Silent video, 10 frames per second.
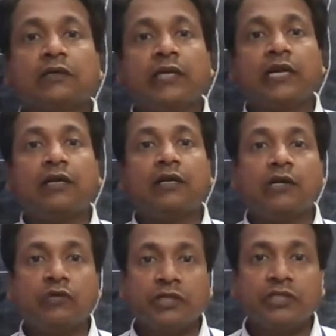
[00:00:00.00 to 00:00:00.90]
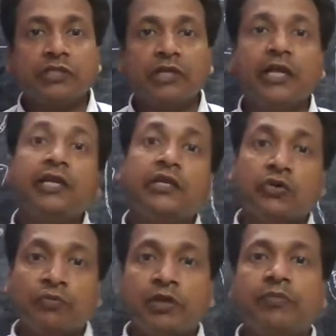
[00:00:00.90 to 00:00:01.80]
that nutrition in
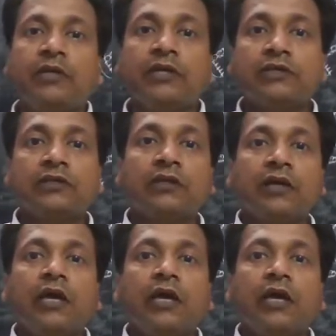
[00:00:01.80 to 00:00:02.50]
human beings,